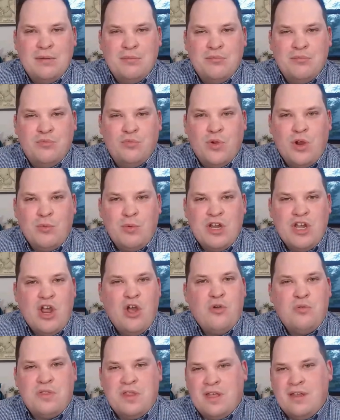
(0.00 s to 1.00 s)
Um, when
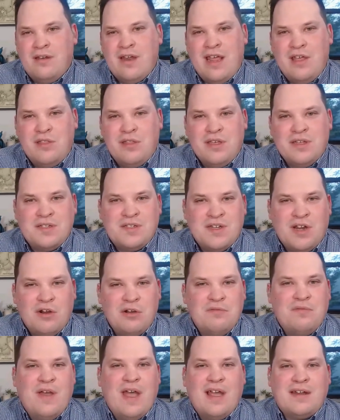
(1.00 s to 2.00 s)
we know that
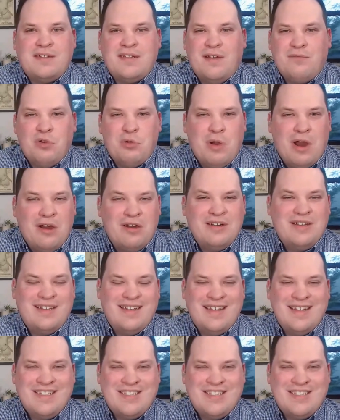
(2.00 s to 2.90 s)
atheists are in fact everywhere,